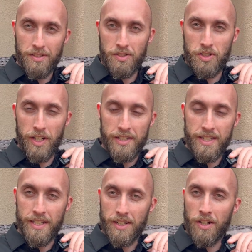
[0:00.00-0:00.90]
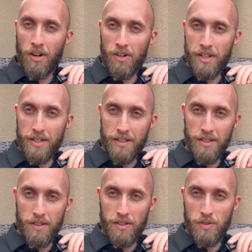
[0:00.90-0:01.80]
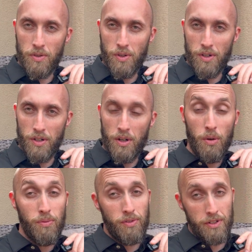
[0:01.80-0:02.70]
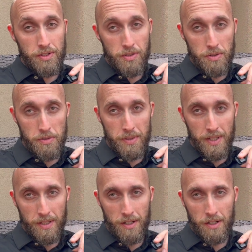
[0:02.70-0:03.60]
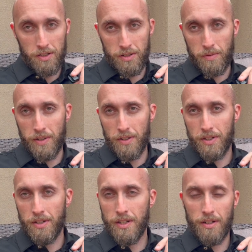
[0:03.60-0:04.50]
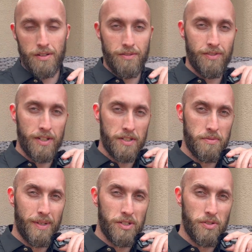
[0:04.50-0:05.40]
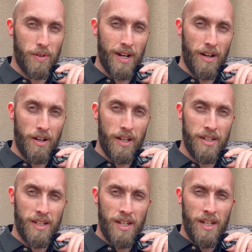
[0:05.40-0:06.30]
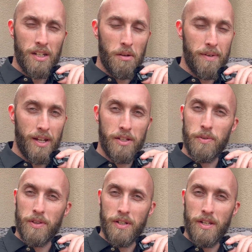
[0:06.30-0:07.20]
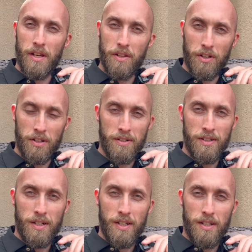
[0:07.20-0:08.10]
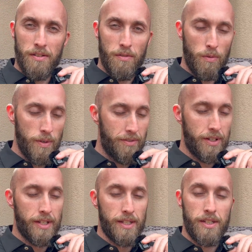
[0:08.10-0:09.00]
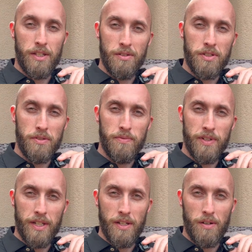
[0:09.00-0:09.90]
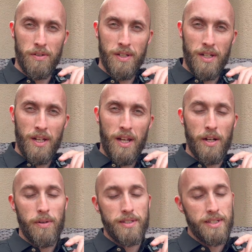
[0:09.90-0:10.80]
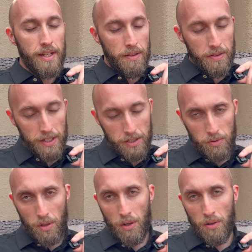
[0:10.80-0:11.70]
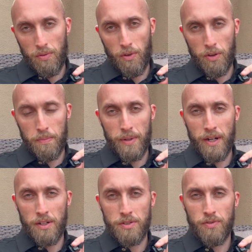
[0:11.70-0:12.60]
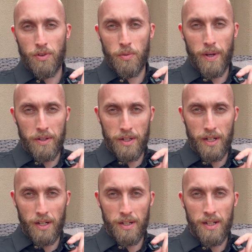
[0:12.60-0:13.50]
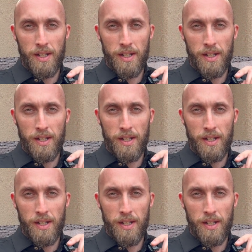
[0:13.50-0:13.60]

is JT Carden, your hopefully soon to be luxury realtor here in the Phoenix metro area, coming at you with another riveting YouTube video. And I want to say thank you all for the prayers for the weather here.